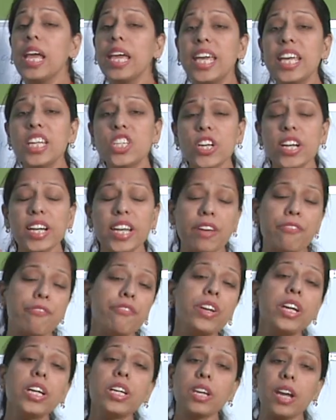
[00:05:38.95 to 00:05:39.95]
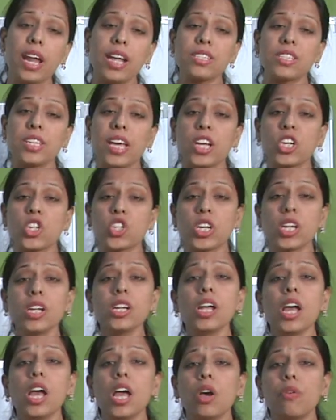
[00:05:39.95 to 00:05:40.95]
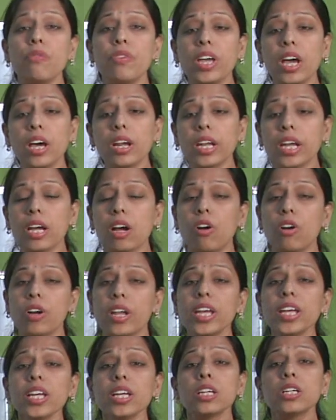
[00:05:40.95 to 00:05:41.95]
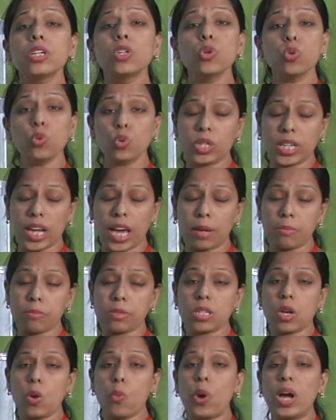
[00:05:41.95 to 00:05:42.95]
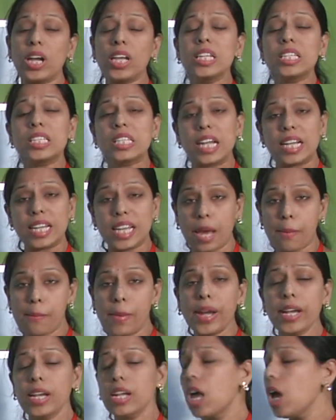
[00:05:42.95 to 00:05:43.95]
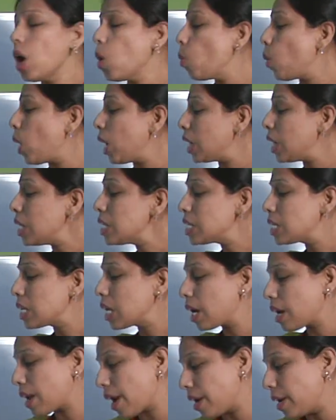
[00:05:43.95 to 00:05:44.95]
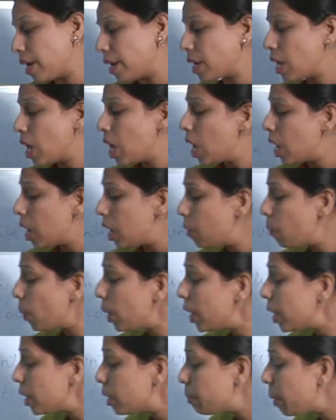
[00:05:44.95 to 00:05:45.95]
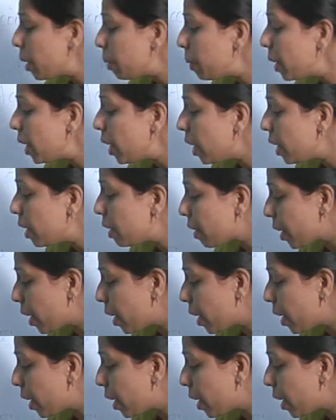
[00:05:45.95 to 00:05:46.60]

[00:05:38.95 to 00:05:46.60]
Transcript: Each and every transaction we are recording two times. One is debit, one is credit. Even it may be in